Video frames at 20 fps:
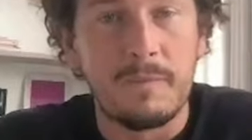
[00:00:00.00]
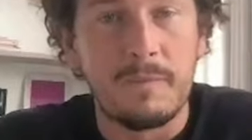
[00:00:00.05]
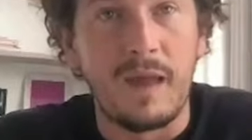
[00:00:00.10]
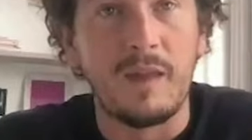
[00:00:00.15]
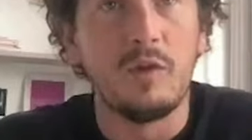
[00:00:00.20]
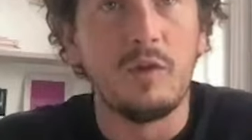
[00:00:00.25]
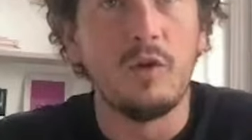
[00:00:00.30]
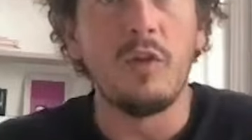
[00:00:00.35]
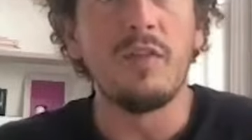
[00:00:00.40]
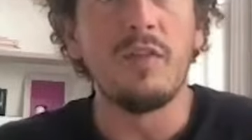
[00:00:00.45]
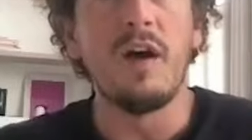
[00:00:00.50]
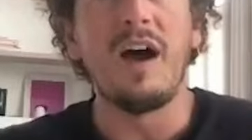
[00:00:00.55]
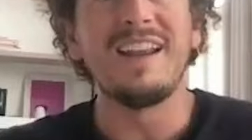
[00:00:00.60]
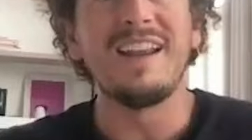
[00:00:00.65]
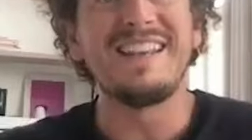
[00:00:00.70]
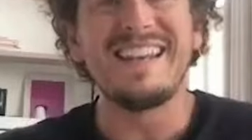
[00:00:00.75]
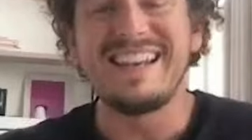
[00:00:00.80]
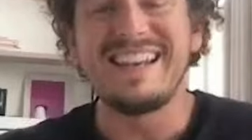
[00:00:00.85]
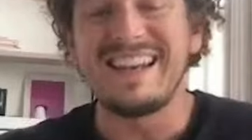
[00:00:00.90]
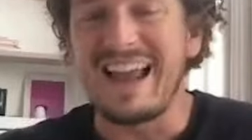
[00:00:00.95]
And not that I
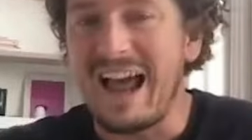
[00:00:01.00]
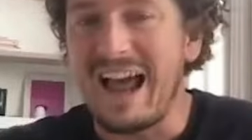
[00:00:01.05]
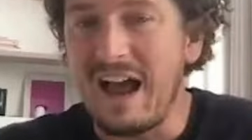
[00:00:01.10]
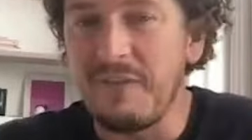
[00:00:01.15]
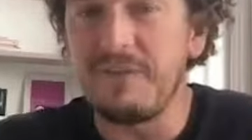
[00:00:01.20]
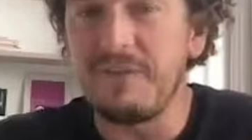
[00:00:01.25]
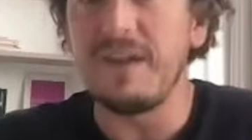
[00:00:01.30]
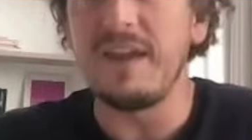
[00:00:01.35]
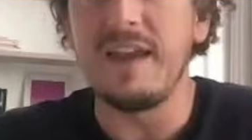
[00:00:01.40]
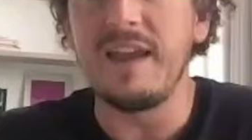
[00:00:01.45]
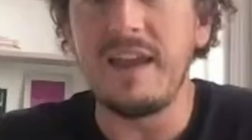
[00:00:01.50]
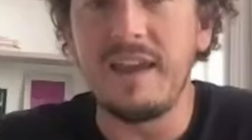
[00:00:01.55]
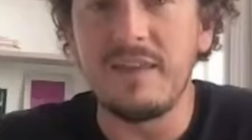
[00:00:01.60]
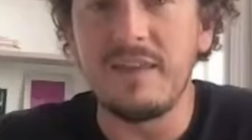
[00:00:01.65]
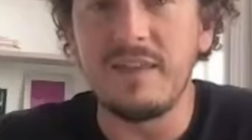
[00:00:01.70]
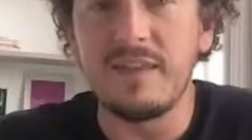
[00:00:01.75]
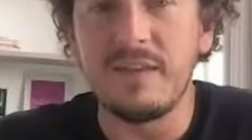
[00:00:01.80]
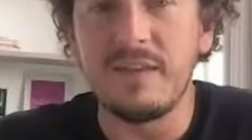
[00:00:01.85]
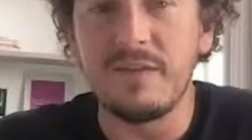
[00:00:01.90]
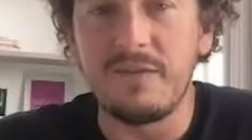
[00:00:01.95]
didn't have it
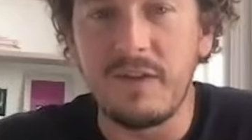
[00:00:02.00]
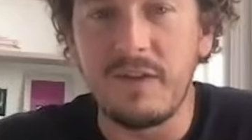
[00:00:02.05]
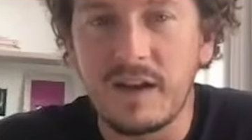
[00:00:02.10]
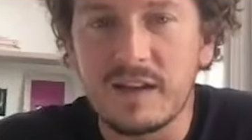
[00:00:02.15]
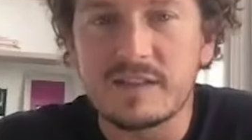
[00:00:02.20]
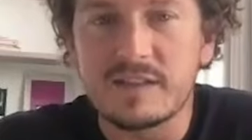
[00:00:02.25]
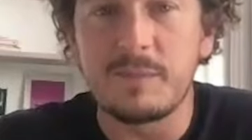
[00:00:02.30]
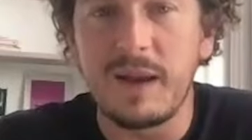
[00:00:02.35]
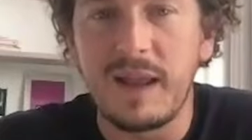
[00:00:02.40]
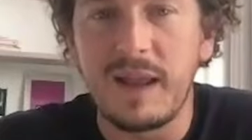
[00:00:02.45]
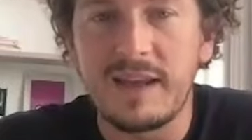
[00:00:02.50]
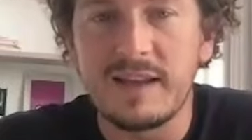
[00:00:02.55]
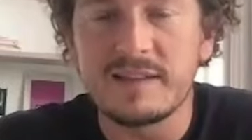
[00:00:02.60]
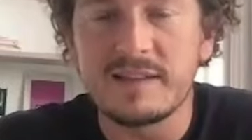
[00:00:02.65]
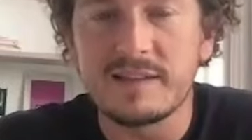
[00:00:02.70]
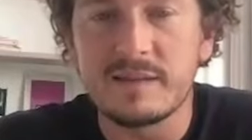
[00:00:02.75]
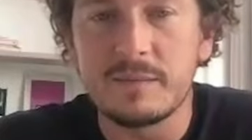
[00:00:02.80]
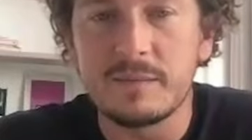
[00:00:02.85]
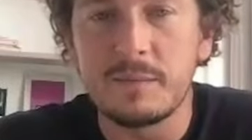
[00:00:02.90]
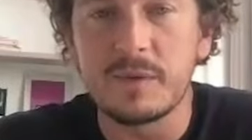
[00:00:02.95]
in the first
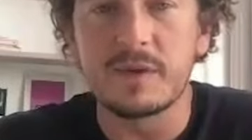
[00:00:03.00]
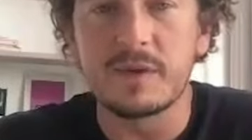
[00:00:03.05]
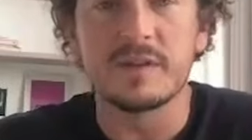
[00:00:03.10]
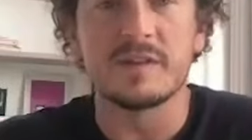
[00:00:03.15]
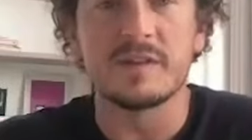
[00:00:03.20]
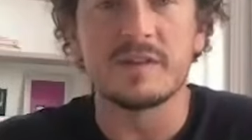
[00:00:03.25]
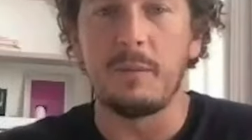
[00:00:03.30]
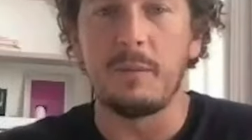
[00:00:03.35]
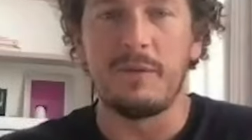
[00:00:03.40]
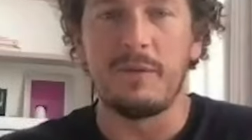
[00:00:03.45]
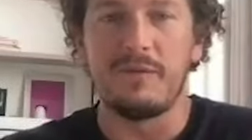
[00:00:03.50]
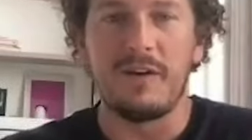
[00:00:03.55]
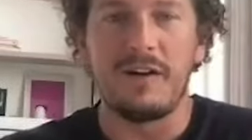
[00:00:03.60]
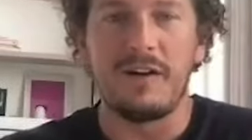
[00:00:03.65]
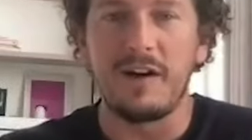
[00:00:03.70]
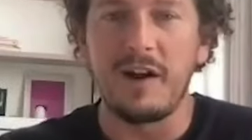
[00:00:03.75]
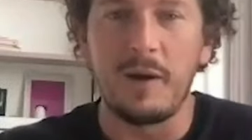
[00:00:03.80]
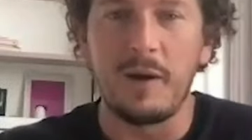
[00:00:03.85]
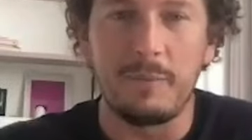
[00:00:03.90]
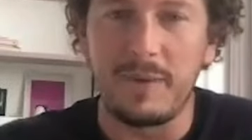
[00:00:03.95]
place, because I'm a
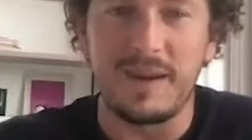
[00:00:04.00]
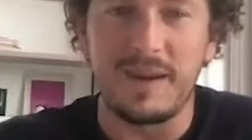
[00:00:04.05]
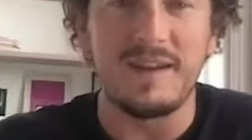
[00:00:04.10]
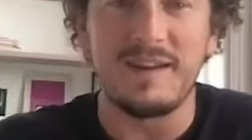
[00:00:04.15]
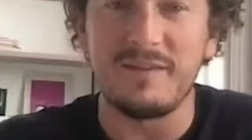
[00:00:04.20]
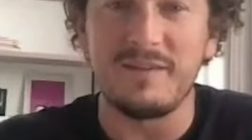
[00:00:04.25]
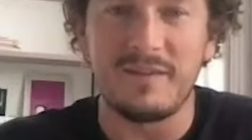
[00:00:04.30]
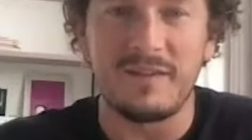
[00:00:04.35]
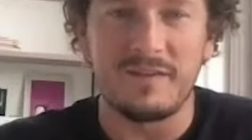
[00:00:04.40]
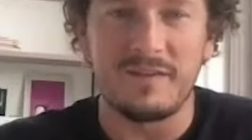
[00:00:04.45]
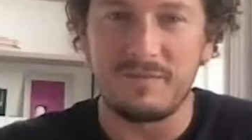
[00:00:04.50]
very upbeat,